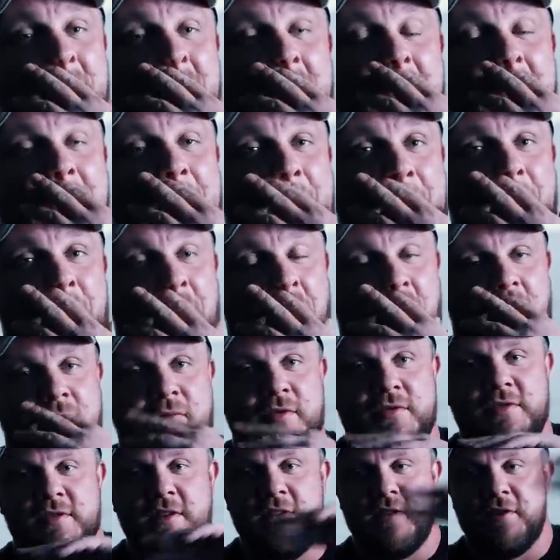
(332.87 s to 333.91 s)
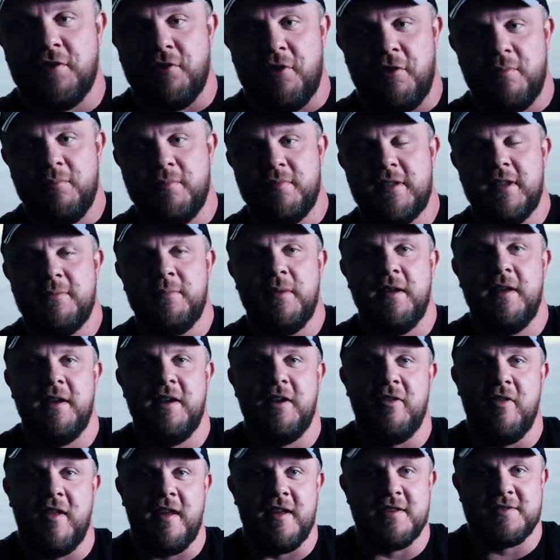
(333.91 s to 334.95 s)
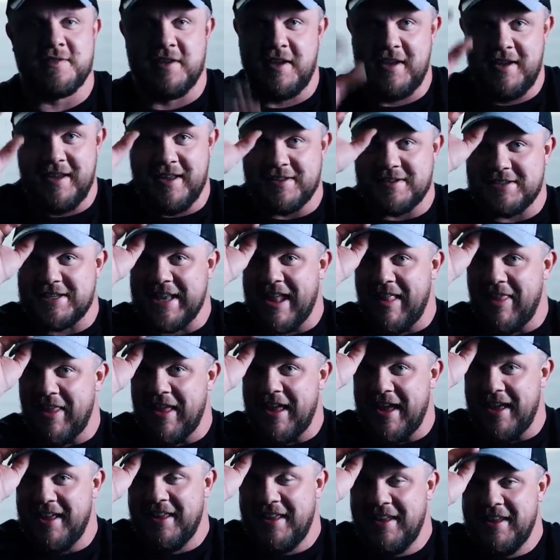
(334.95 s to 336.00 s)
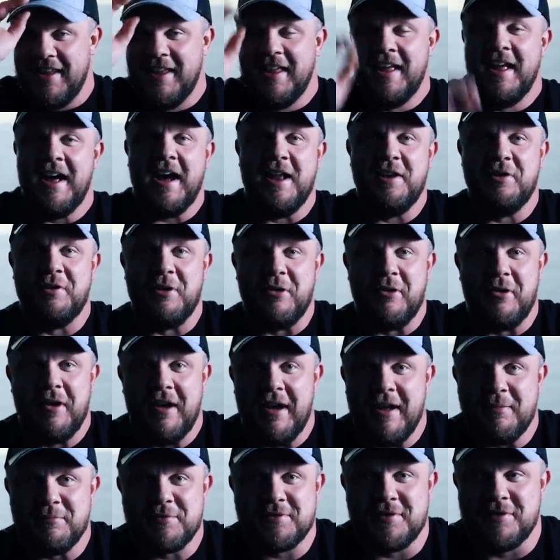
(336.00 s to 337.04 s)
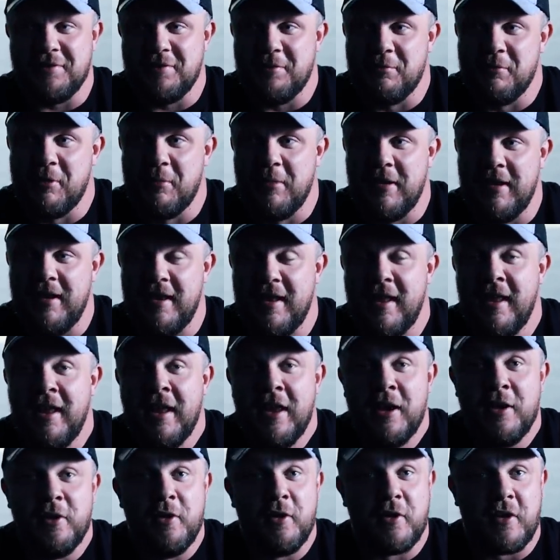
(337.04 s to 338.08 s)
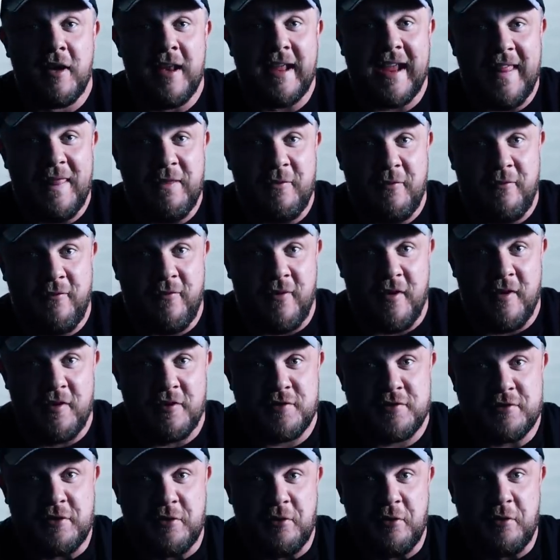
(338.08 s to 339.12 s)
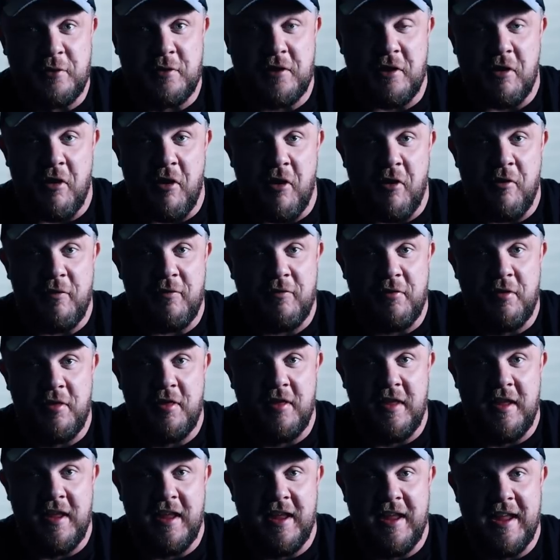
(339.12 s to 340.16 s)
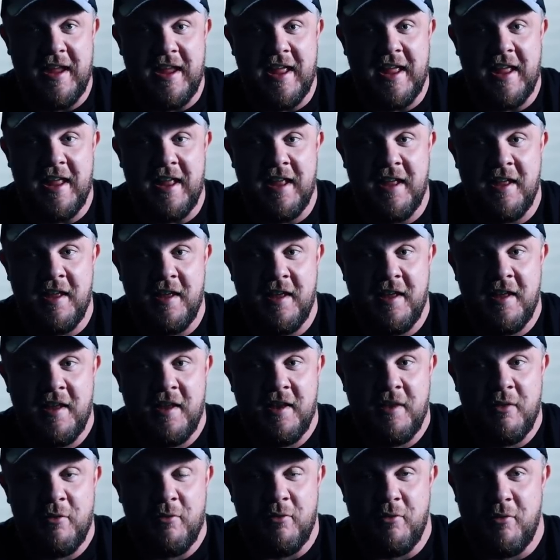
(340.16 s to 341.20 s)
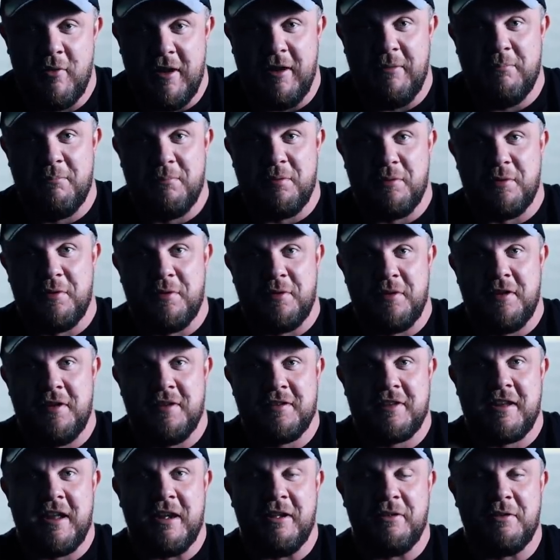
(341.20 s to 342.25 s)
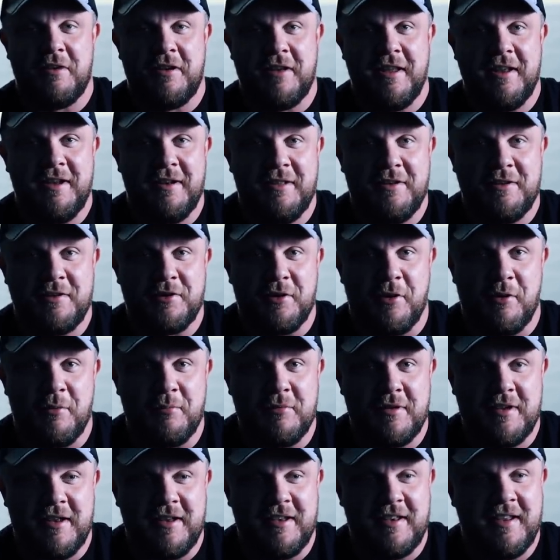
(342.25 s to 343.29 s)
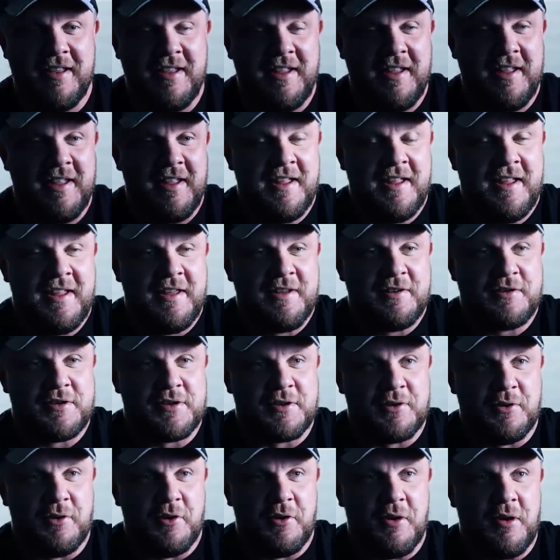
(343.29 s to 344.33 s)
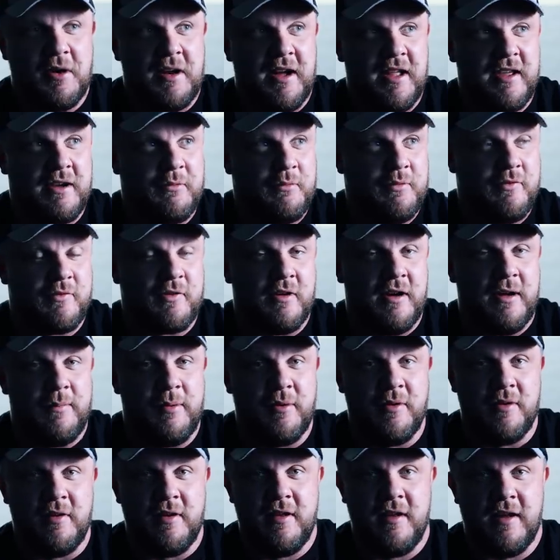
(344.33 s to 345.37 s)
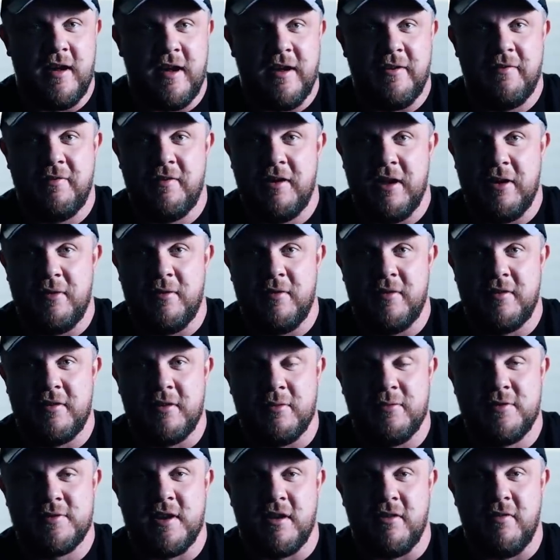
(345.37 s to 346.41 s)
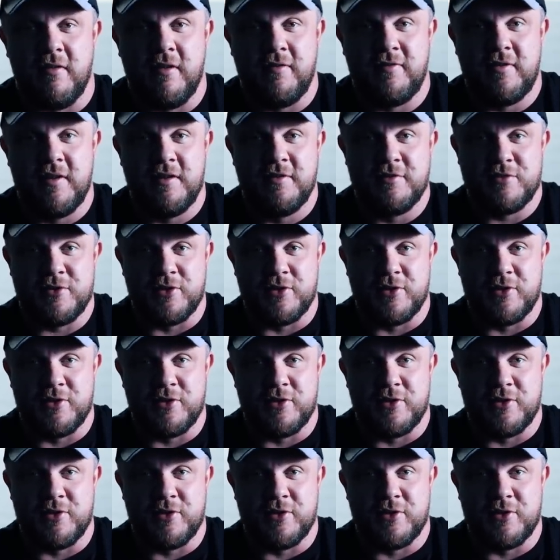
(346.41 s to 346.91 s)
Obviously Tom did my hair last night. It's still under wraps at the moment. You're going to get the first look of the rainbow coloured hair that Tom did. So I think we've got about half an hour until we start lifting.